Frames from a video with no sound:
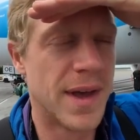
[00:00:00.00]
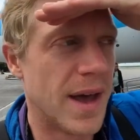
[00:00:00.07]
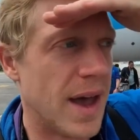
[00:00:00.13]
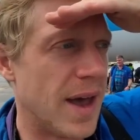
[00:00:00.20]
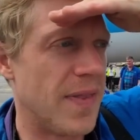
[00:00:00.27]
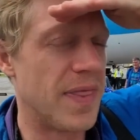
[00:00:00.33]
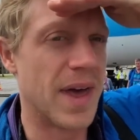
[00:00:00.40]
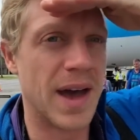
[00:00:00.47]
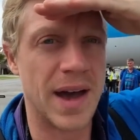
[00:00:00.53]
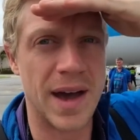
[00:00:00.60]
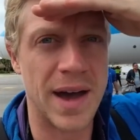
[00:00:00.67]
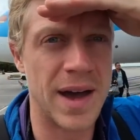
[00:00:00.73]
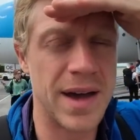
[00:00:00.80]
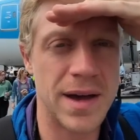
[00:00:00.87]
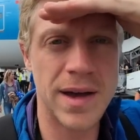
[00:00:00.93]
And
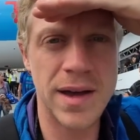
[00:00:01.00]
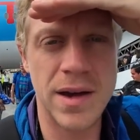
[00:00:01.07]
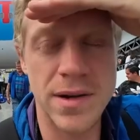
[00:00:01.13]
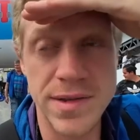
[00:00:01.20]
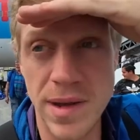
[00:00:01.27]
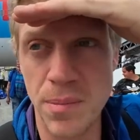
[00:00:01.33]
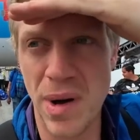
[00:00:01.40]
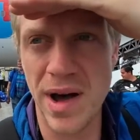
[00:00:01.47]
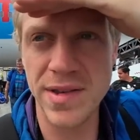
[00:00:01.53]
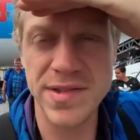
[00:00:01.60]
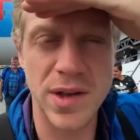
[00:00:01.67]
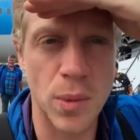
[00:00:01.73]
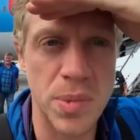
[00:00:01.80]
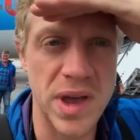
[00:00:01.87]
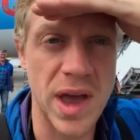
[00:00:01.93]
uh, here's the
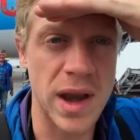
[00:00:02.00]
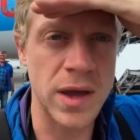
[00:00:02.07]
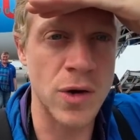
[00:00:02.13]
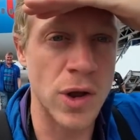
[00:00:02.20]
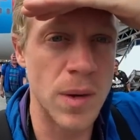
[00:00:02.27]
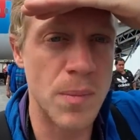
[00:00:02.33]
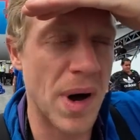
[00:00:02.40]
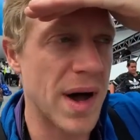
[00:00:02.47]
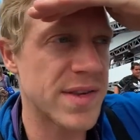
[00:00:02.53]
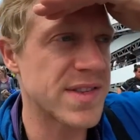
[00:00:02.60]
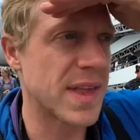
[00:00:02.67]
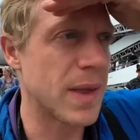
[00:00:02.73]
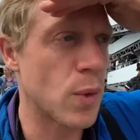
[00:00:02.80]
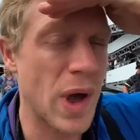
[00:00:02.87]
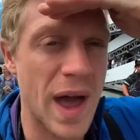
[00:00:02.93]
bus. I'll be getting on the bus
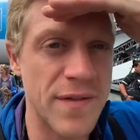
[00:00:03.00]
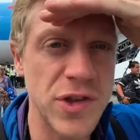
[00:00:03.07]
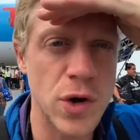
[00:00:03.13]
and then we have